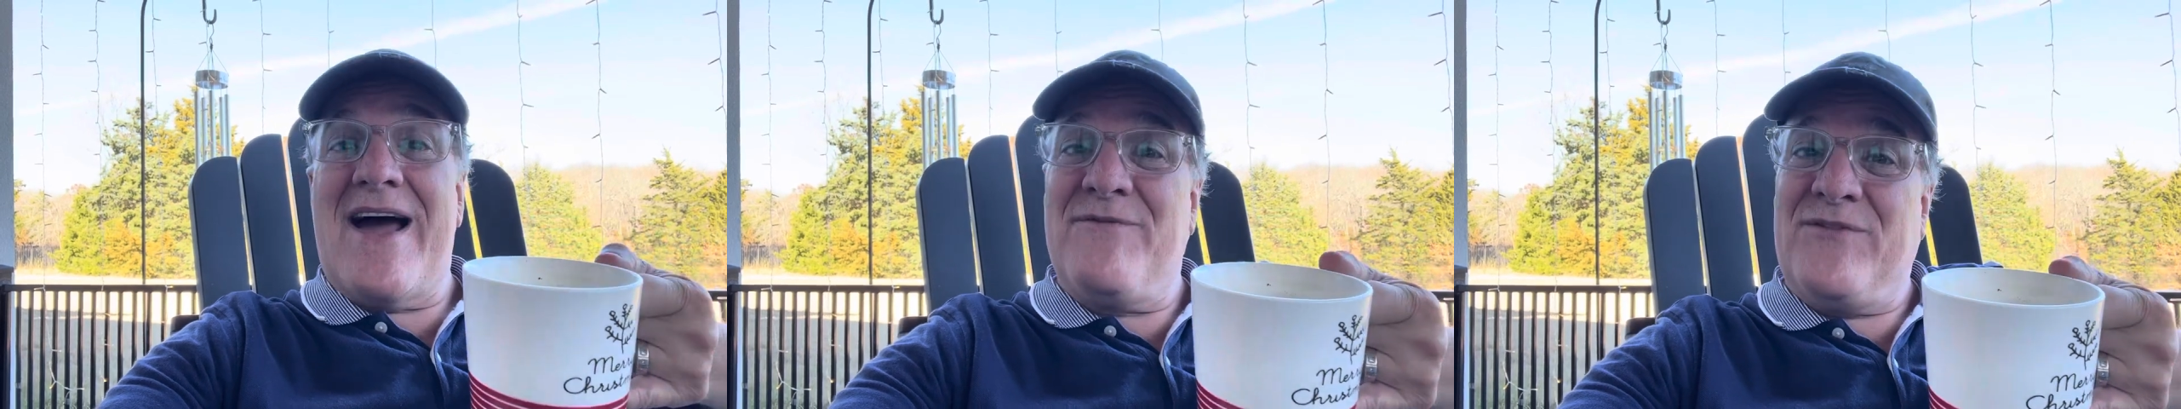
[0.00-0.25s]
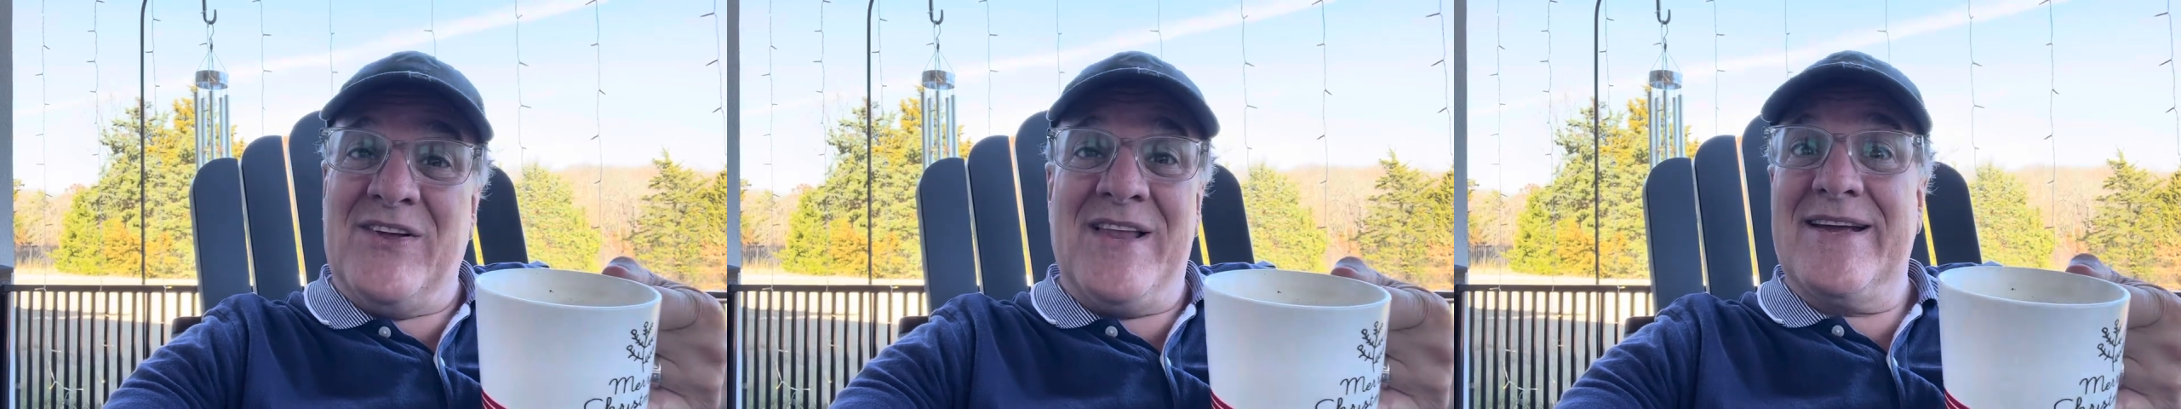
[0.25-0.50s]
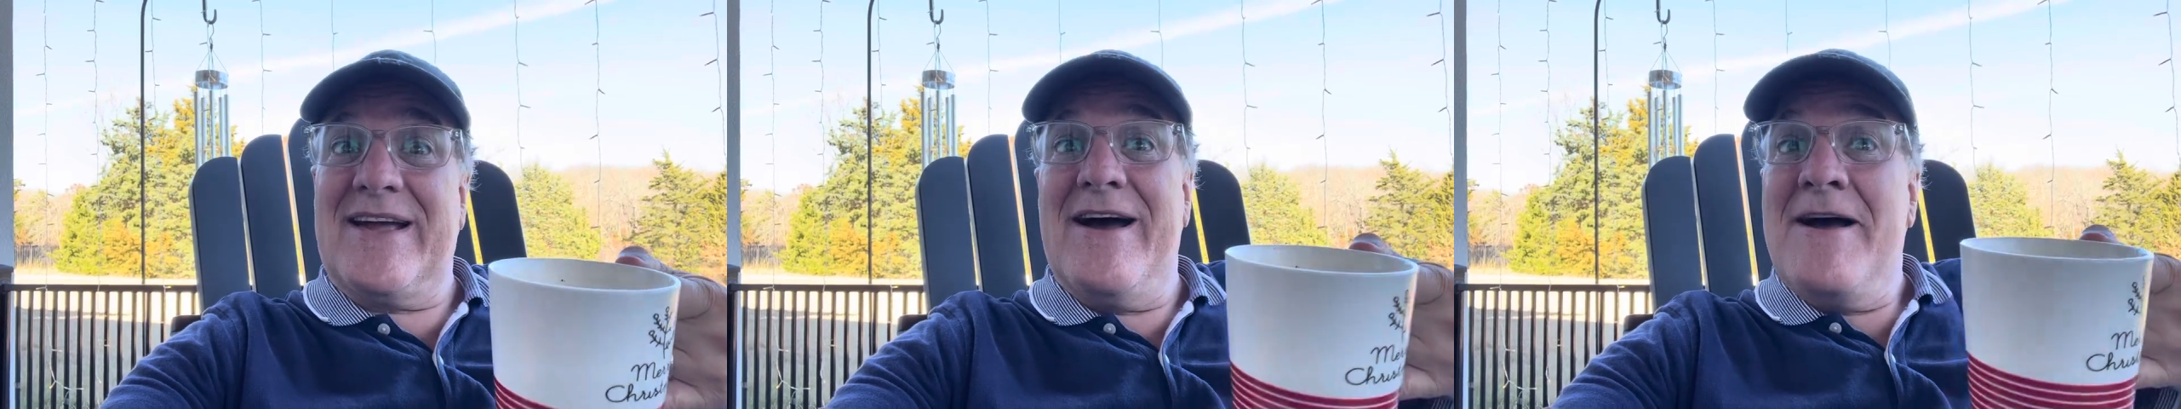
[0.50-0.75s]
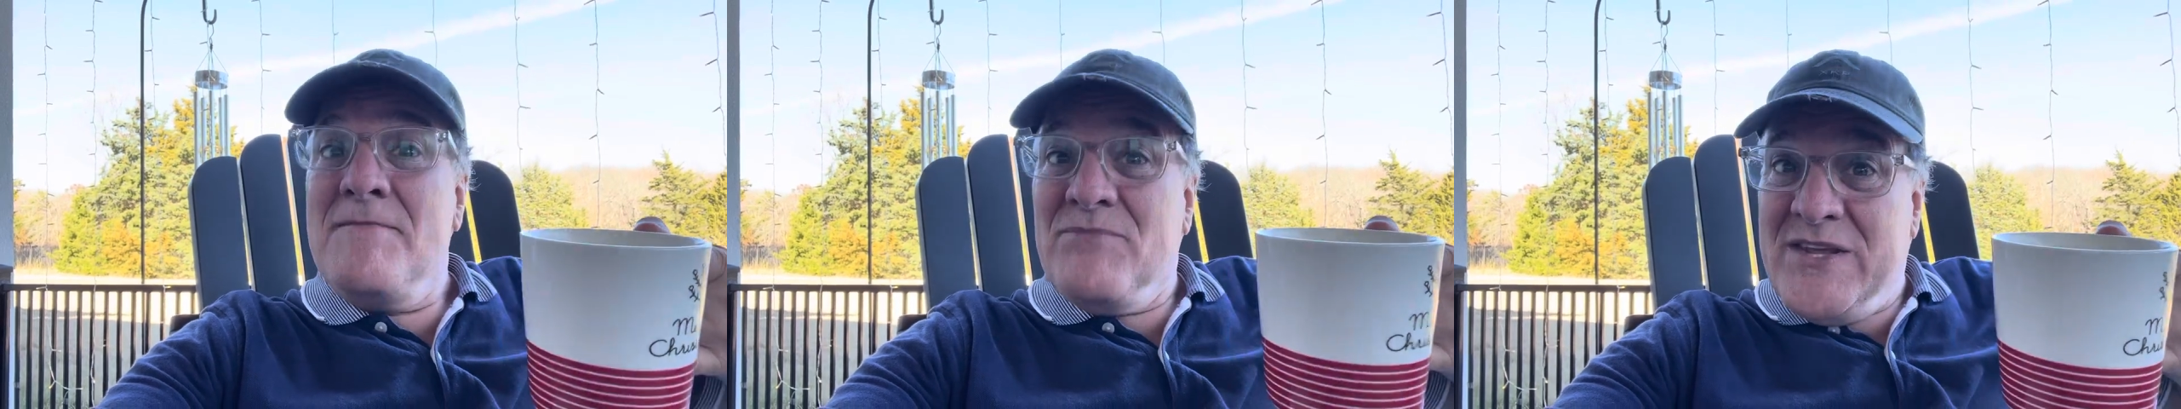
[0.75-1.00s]
I feel like
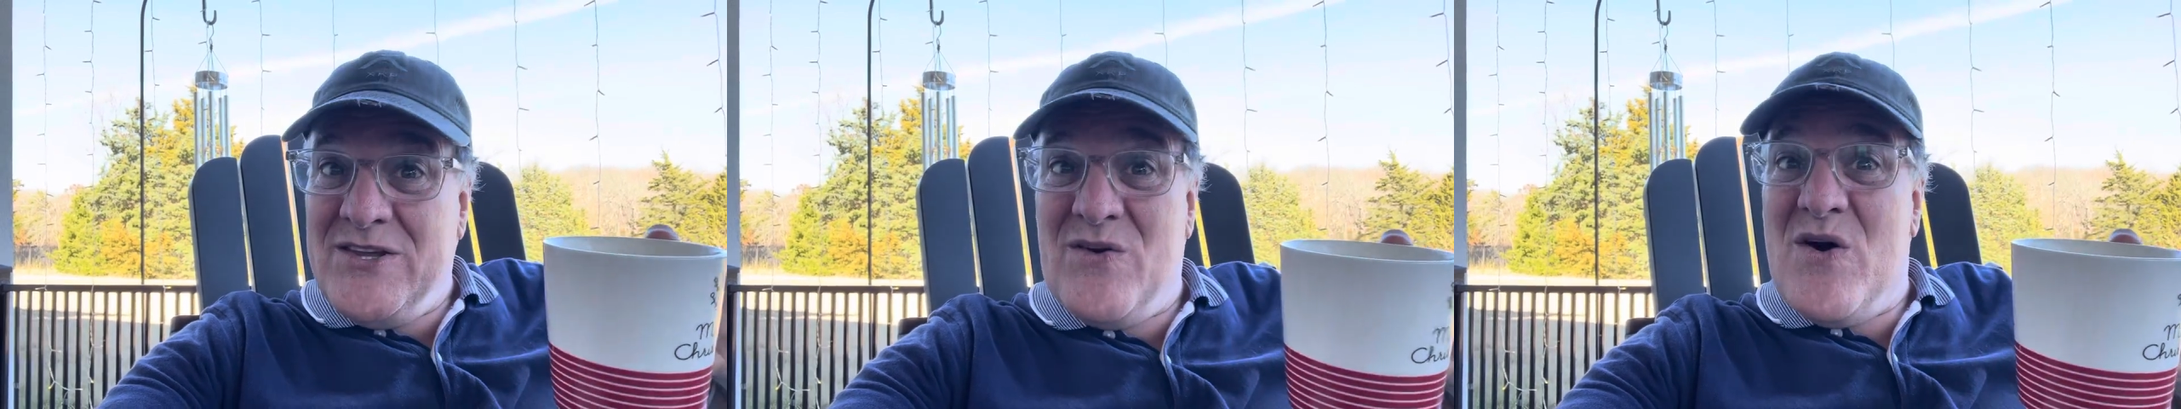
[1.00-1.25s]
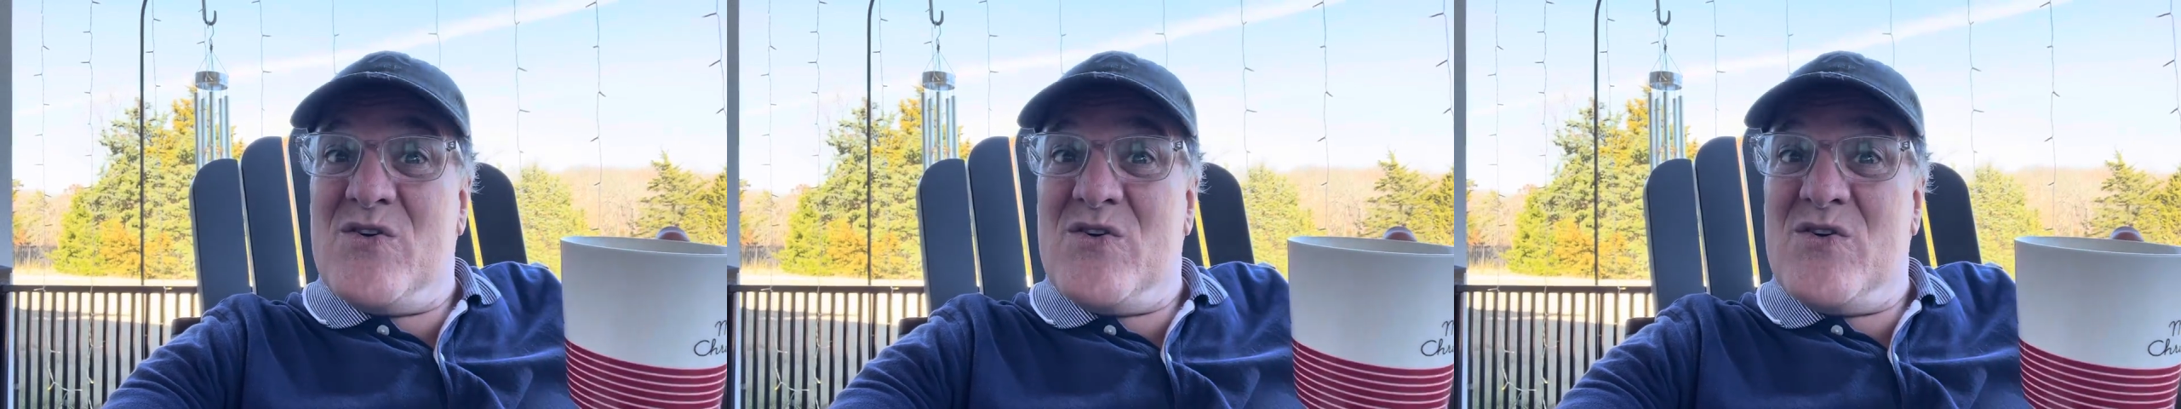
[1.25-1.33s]
a, you know,